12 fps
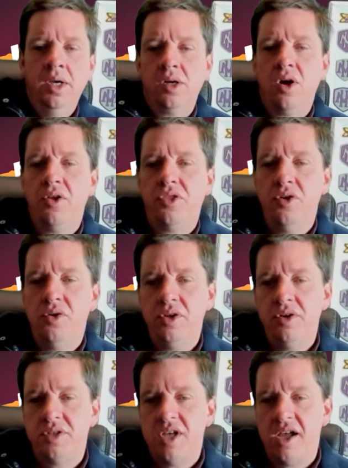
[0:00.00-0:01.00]
Cthulhu,
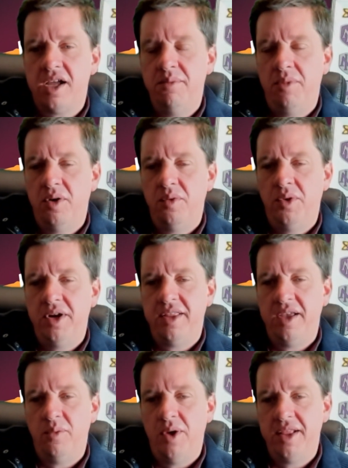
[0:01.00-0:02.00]
you talking about, what did
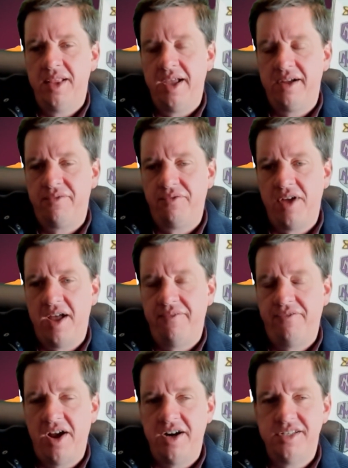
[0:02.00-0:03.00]
they run, like
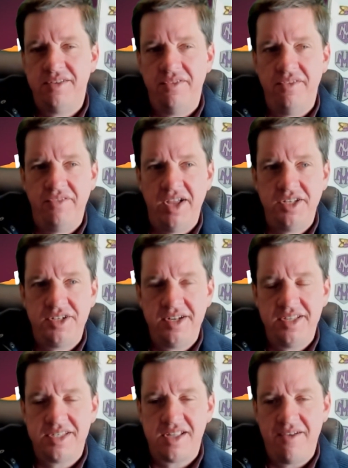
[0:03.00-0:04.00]
Fires of Invention
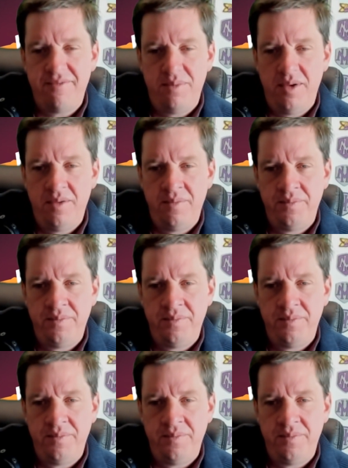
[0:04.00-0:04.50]
and stuff, bro?